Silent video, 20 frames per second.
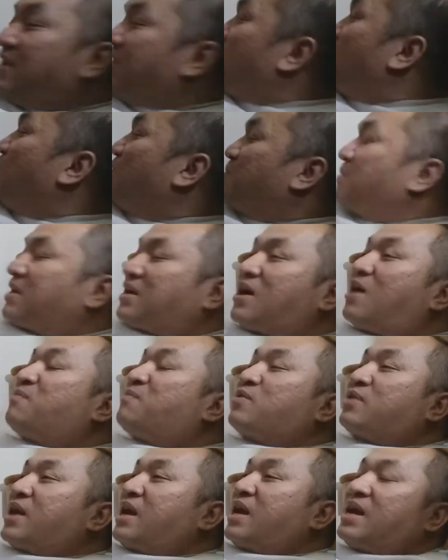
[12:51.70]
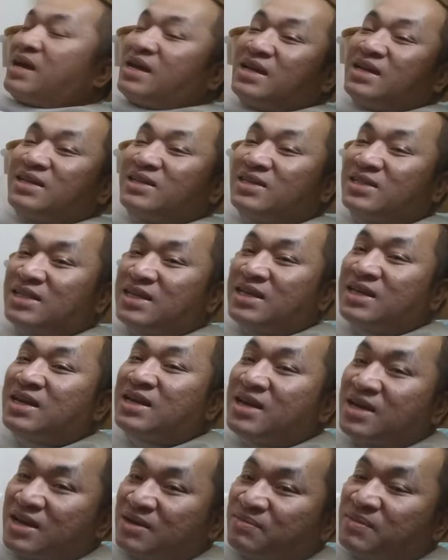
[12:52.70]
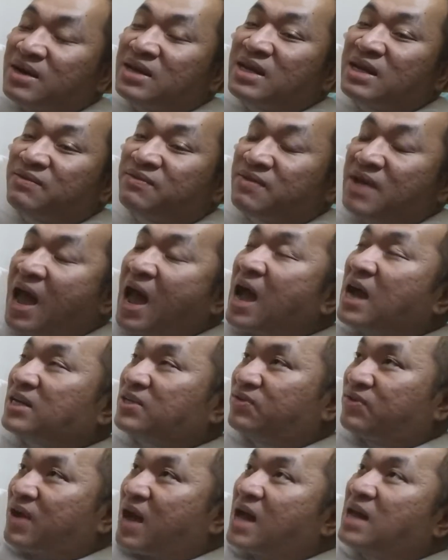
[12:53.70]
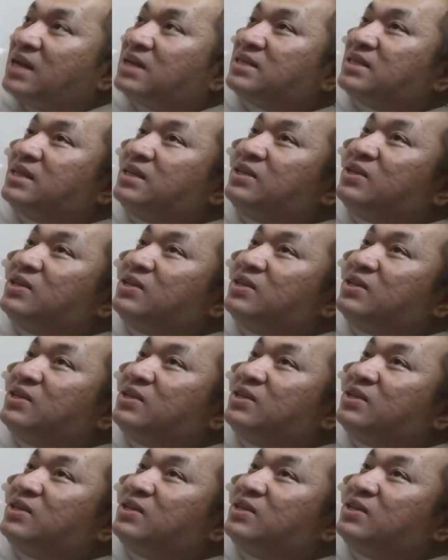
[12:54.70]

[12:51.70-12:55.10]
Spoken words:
I'm okay. You see? But in actuality,